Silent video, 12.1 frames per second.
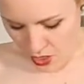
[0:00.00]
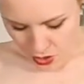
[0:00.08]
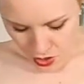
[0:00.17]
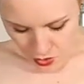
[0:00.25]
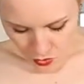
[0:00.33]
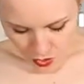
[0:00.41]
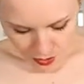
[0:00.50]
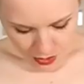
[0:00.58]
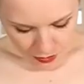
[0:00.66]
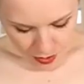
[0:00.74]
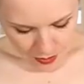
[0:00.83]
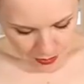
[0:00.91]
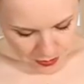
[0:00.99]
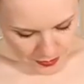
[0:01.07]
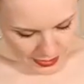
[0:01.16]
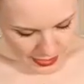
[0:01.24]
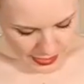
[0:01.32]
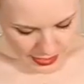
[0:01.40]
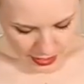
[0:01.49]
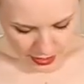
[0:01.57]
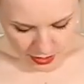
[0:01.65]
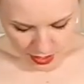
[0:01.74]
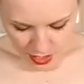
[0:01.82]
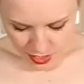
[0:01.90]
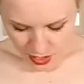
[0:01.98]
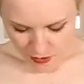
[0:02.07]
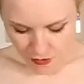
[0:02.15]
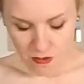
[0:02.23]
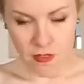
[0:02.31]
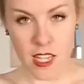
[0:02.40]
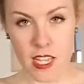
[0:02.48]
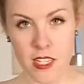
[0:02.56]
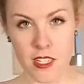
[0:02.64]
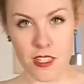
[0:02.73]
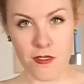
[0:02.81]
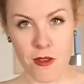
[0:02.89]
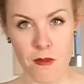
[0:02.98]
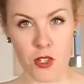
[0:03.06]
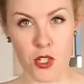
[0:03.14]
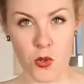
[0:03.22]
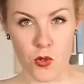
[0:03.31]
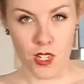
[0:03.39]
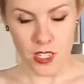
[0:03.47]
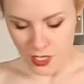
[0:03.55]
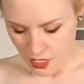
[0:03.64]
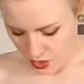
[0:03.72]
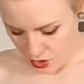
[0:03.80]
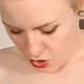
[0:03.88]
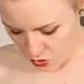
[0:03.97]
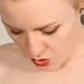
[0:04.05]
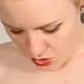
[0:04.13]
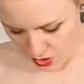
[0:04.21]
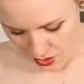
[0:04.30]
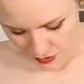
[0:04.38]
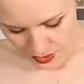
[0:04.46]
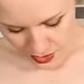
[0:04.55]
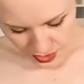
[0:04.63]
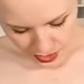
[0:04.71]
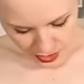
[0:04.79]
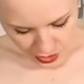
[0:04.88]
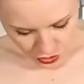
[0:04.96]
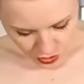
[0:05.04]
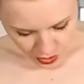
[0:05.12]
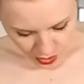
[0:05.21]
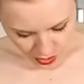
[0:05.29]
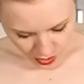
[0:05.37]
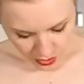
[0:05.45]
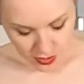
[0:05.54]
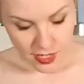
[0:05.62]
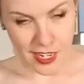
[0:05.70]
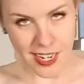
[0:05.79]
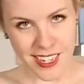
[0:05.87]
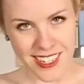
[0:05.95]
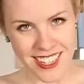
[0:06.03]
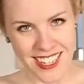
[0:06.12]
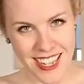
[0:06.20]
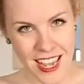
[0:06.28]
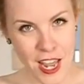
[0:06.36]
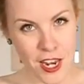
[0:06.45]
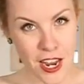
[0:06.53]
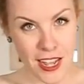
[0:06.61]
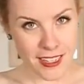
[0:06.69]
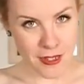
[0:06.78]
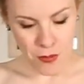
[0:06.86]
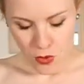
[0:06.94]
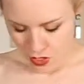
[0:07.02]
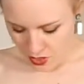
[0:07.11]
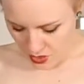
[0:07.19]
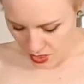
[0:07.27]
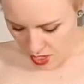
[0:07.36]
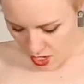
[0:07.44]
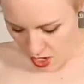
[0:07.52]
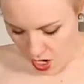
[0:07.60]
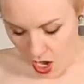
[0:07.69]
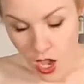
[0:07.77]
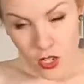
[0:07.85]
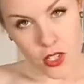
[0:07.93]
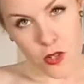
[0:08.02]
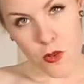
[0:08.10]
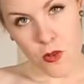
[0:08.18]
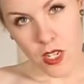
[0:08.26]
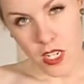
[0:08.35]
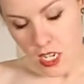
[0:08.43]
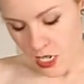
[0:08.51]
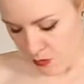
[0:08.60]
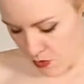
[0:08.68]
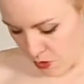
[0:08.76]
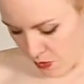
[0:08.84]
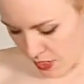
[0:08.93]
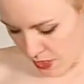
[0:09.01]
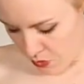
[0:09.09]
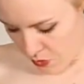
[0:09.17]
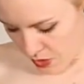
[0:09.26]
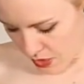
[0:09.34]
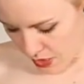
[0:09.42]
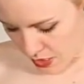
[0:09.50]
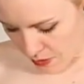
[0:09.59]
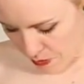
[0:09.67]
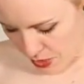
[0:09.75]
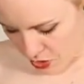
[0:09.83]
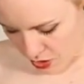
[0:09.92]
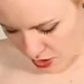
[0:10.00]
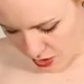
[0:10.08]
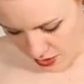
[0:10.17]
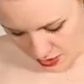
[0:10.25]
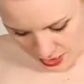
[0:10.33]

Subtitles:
So I'm gonna probably steal enough of this from the shorts because the shorts are kind of a second nature thing, or second, not as important. Also, what we're gonna end up doing is we're gonna end up pinching this